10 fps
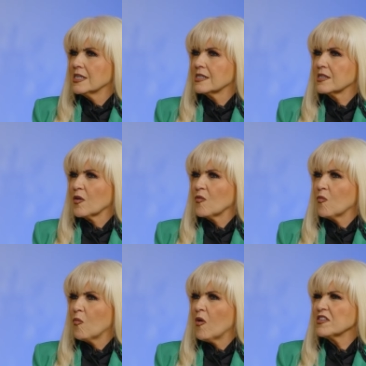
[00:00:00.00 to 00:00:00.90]
So
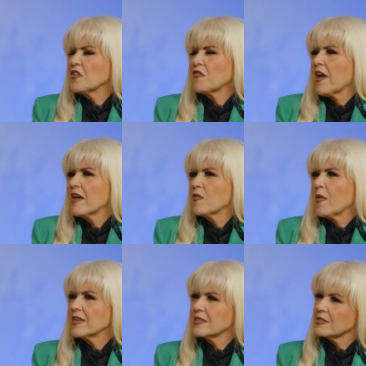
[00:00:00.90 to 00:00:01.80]
what's your favourite
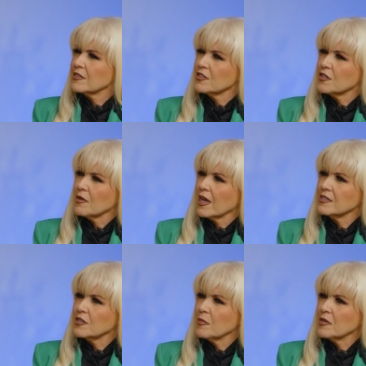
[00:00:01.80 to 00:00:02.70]
way to
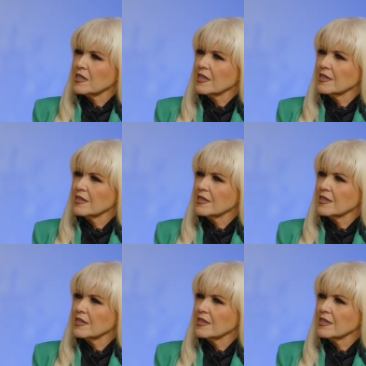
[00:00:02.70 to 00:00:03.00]
showcase your music?